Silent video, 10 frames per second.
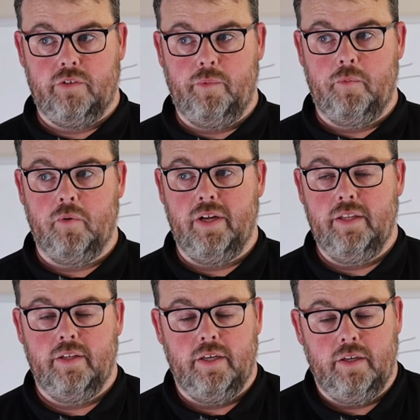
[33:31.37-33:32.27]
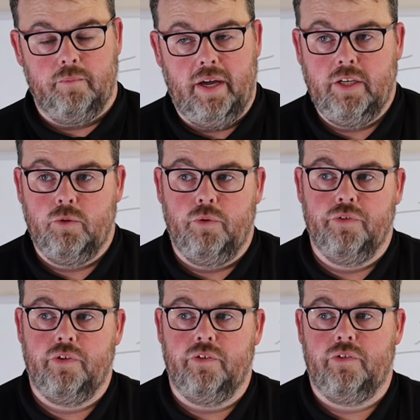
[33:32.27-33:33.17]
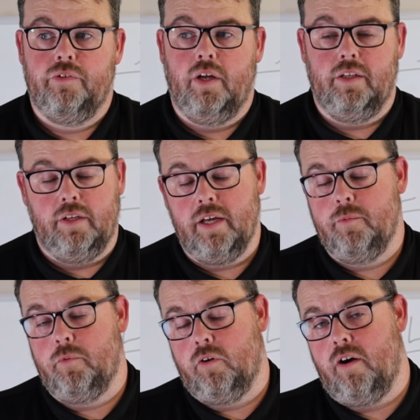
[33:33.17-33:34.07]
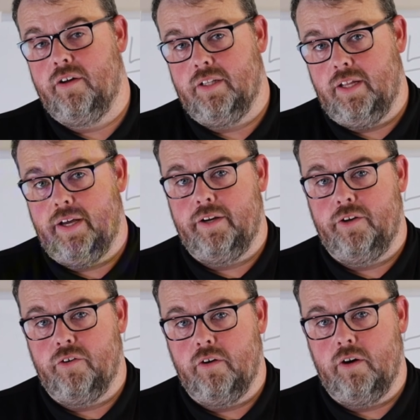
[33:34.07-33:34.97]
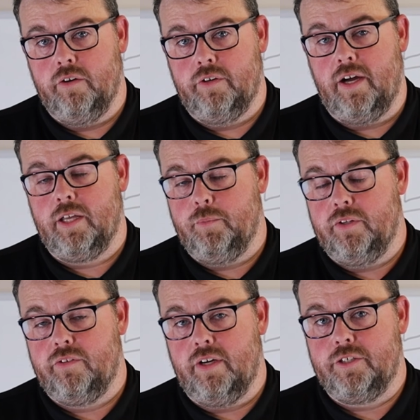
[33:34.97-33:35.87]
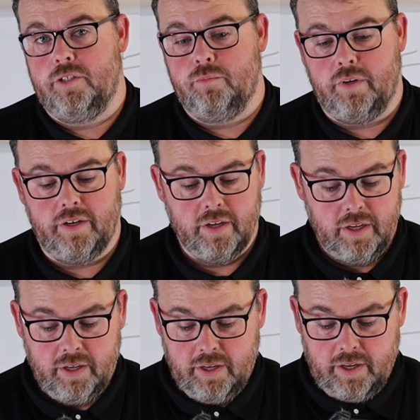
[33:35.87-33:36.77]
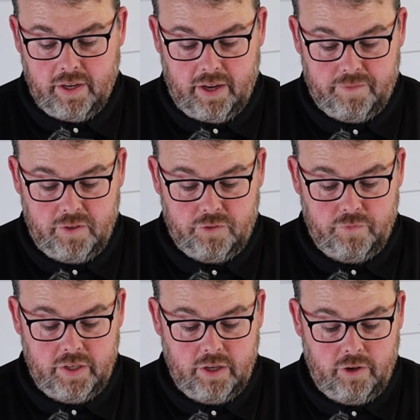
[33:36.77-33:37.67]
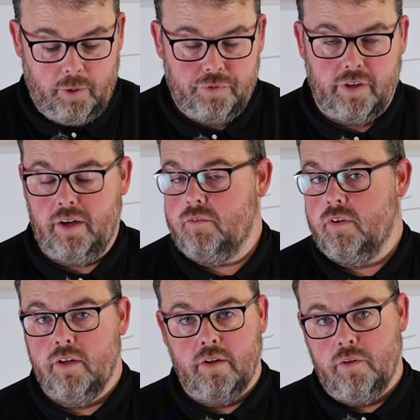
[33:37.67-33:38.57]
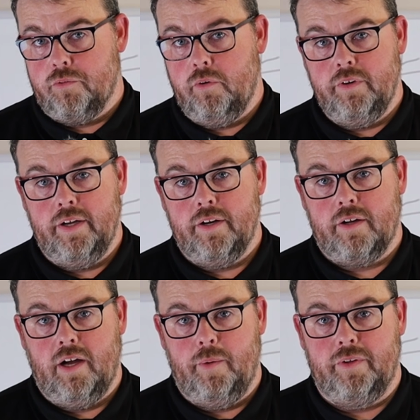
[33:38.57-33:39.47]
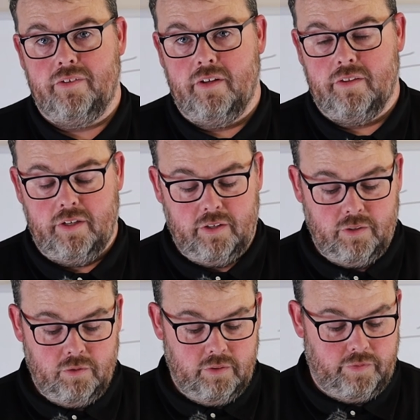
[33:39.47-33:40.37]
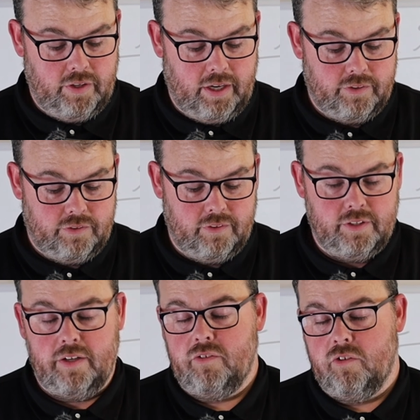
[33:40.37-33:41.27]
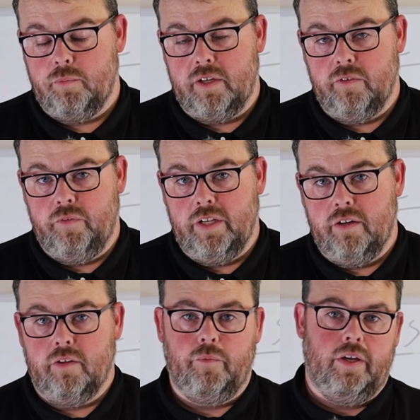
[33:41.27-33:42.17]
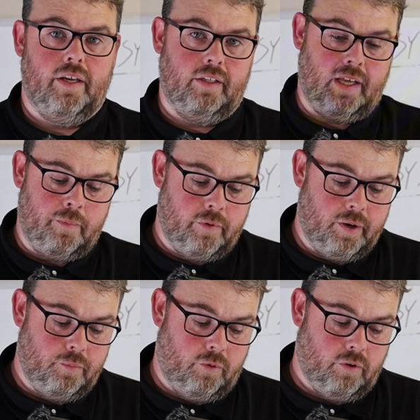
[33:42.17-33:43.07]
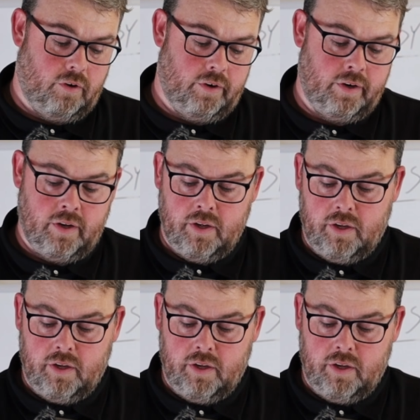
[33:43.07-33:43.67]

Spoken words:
Some of them are in the manuals. A lot of them are online under our documents section. But if this video helps you out, throw it down in the comments. Say thank you. If you got suggestions about the video that we can elaborate more on,